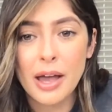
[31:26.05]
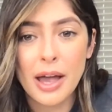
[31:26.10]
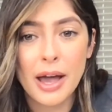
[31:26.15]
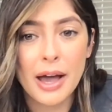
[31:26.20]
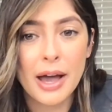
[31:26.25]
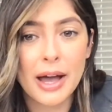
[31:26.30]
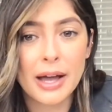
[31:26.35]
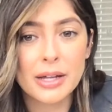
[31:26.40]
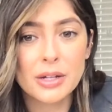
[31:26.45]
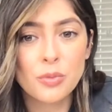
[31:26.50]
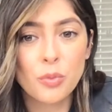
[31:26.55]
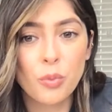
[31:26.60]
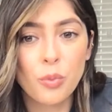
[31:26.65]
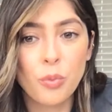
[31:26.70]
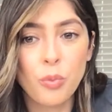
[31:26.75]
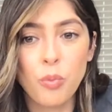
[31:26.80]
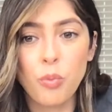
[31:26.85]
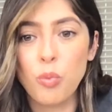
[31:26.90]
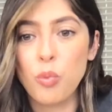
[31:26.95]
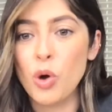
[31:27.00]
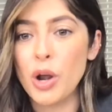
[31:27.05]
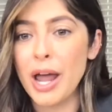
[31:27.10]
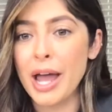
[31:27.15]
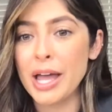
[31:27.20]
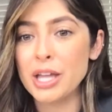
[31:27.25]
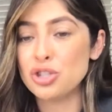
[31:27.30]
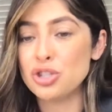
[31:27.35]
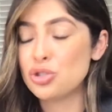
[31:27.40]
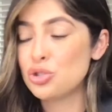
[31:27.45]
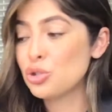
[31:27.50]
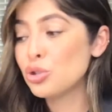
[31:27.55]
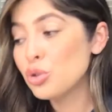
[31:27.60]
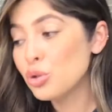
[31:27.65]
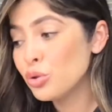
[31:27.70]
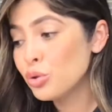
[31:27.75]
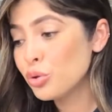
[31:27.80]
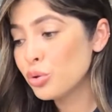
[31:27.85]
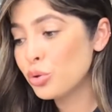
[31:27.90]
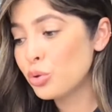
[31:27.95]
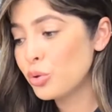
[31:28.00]
And what I
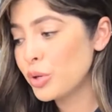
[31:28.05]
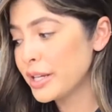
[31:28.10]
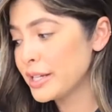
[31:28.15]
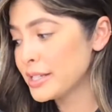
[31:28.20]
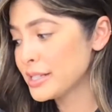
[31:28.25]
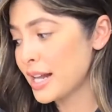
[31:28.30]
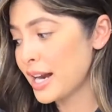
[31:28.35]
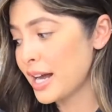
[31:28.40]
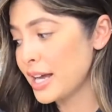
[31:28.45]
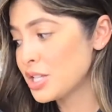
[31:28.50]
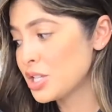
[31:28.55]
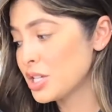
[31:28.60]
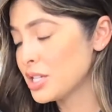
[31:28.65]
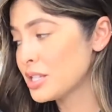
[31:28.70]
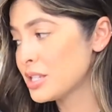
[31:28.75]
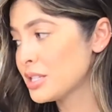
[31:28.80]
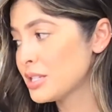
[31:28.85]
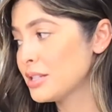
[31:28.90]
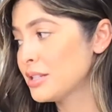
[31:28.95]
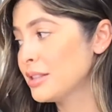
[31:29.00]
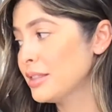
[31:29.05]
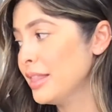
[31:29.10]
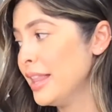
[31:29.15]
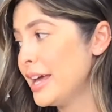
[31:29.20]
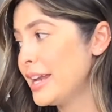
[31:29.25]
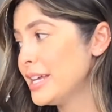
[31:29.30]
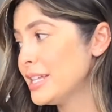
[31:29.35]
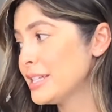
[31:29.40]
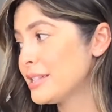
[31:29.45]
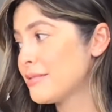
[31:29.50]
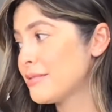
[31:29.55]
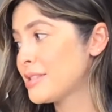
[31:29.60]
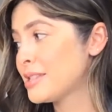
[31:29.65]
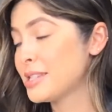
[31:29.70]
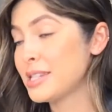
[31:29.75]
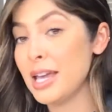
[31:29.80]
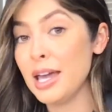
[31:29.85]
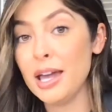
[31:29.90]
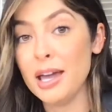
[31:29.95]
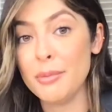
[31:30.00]
do is that I just let it
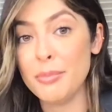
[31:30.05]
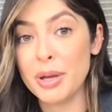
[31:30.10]
sit,